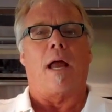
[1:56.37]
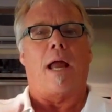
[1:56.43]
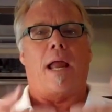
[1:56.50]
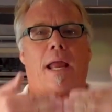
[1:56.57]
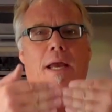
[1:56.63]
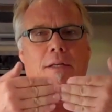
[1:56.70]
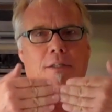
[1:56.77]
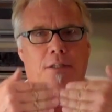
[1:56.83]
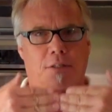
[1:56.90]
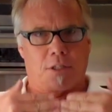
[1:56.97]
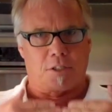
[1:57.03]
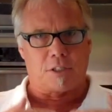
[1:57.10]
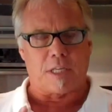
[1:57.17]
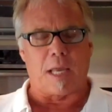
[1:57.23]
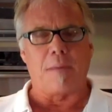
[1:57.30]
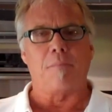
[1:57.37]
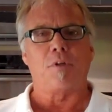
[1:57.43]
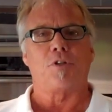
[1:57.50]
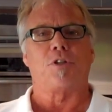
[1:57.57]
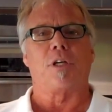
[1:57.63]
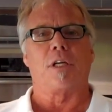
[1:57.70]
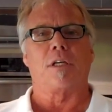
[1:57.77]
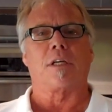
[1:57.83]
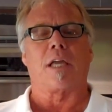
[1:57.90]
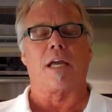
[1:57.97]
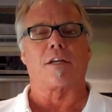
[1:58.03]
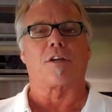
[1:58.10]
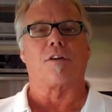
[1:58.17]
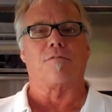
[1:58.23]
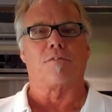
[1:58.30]
and the same machine
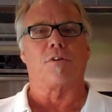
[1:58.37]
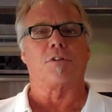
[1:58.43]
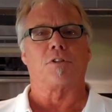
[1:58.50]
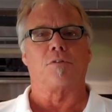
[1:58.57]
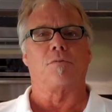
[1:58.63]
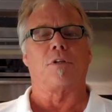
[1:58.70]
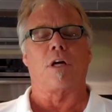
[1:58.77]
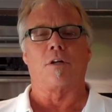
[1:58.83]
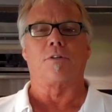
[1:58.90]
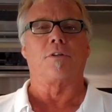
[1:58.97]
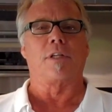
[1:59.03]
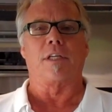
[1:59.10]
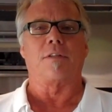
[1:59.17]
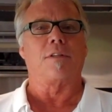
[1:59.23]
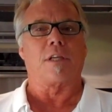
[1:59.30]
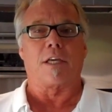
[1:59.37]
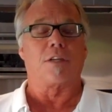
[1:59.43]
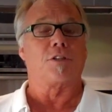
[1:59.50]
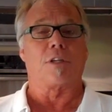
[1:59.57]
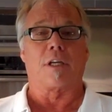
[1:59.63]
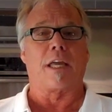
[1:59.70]
can convert to an underneath the kitchen